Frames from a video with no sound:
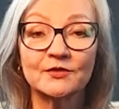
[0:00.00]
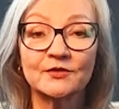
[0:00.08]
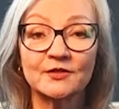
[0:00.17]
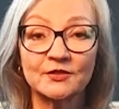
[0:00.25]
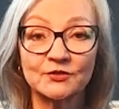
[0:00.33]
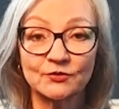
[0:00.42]
the
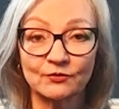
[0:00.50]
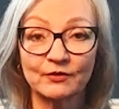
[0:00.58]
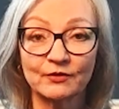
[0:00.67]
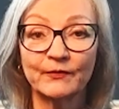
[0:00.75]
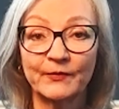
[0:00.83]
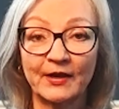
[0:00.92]
durable
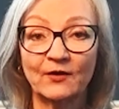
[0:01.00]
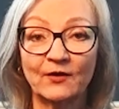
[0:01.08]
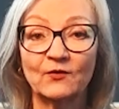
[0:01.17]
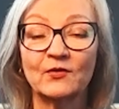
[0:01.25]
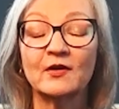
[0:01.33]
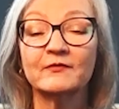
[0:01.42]
power
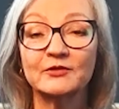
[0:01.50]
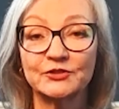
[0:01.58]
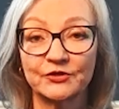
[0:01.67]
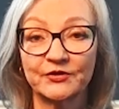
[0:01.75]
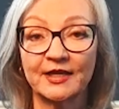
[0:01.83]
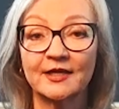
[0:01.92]
of
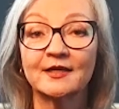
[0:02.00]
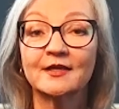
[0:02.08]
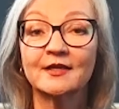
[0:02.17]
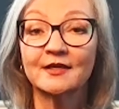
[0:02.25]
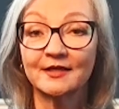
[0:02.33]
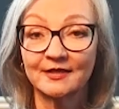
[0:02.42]
attorney
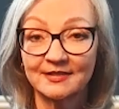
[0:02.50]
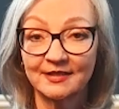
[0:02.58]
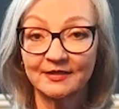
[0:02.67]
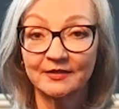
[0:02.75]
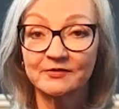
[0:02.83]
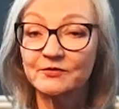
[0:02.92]
continues.
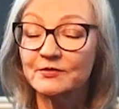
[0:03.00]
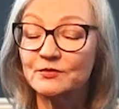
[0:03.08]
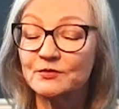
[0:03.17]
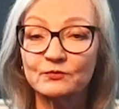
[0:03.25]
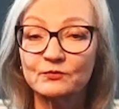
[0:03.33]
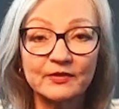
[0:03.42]
So it's
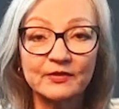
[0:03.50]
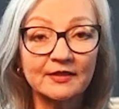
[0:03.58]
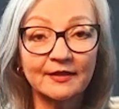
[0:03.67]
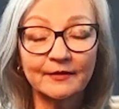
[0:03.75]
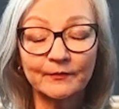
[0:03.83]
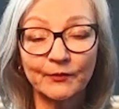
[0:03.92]
really
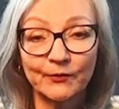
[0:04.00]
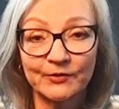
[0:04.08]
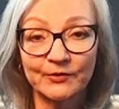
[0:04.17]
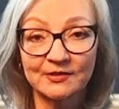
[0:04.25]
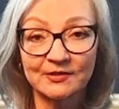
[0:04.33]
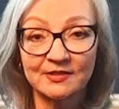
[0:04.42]

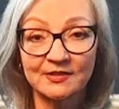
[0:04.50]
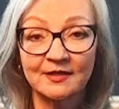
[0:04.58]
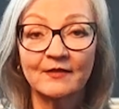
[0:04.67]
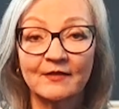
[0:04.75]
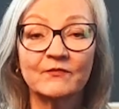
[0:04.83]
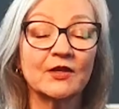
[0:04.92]
important
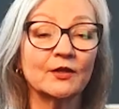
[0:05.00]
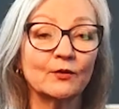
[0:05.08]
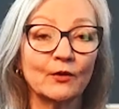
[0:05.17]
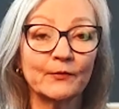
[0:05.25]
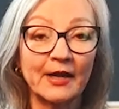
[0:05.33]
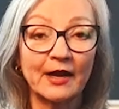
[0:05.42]
that your
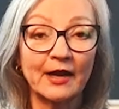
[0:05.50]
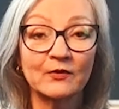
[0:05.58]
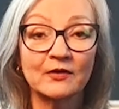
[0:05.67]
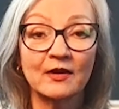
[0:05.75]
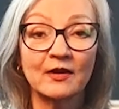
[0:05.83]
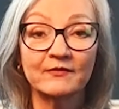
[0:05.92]
power
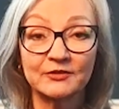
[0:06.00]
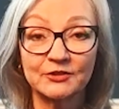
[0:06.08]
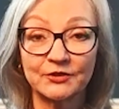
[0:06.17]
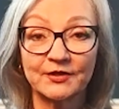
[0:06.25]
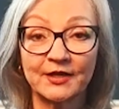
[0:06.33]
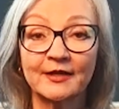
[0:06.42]
of
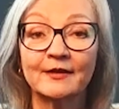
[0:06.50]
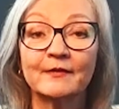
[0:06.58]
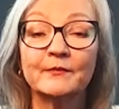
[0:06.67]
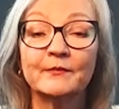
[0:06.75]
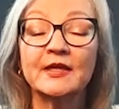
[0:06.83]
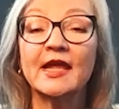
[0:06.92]
attorney be
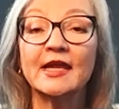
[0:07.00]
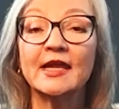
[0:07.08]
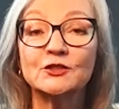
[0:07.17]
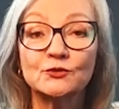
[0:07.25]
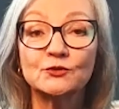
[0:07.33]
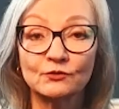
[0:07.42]
a
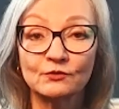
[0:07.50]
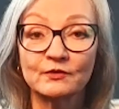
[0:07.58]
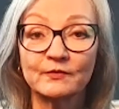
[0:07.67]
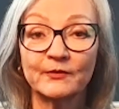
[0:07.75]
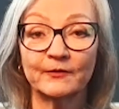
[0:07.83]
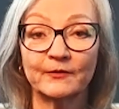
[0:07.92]
durable
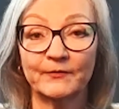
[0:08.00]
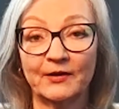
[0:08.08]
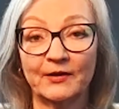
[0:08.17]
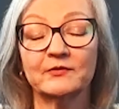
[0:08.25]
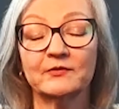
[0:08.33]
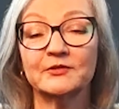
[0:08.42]
power of
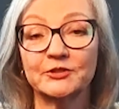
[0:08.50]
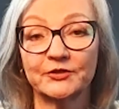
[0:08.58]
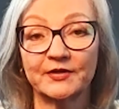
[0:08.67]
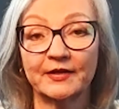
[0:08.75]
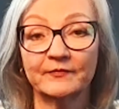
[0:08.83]
attorney.